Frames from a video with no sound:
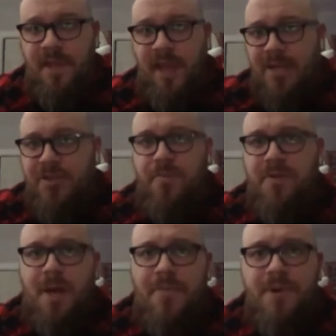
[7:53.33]
actual
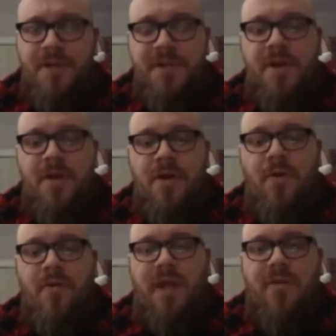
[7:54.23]
plot points
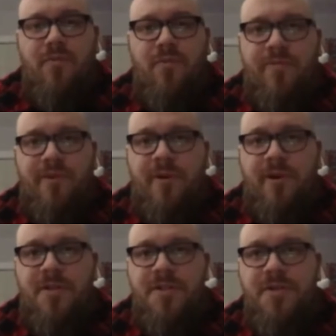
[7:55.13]
or they
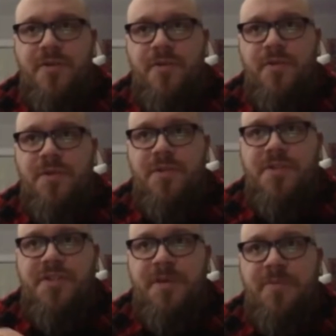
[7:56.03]
refer to
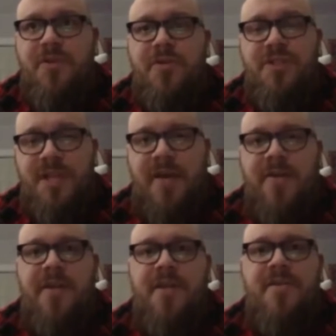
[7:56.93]
similar
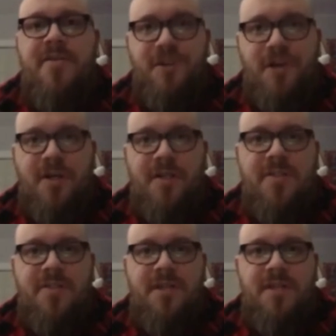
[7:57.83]
sounding
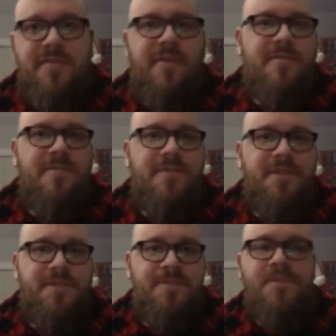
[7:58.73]
songs in the film,
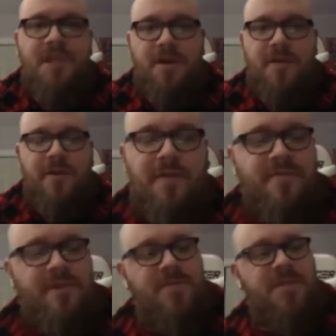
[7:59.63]
you know, the
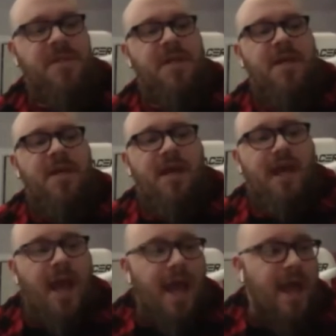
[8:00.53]
films.
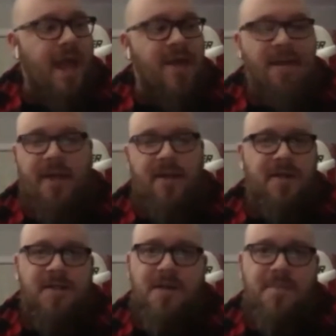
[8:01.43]
And I
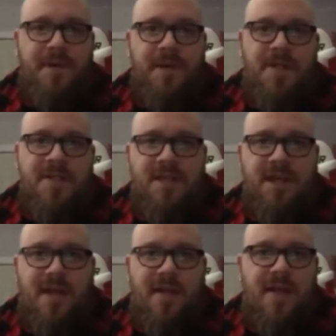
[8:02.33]
called up
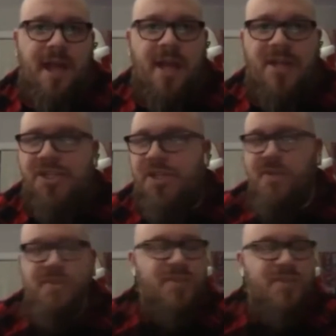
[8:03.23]
Dialali, and she
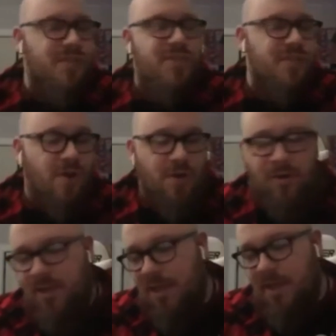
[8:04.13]
was
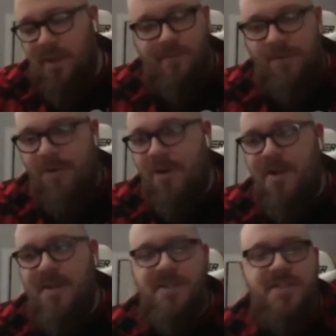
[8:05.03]
totally for it.
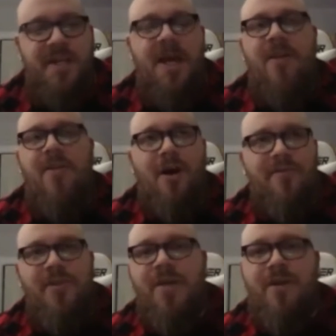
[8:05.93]
She's like, I love
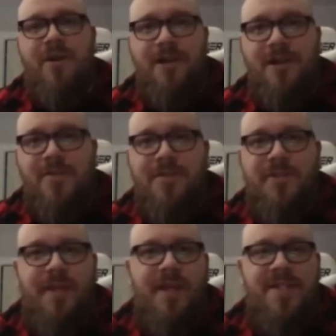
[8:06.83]
Nightmare on Elm
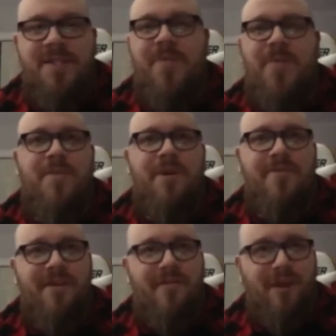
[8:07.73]
Street. That's like one of my
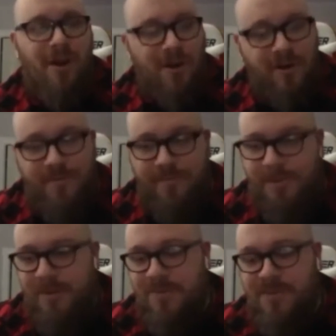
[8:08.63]
favorite horror
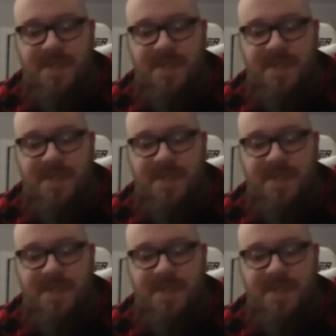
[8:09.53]
films.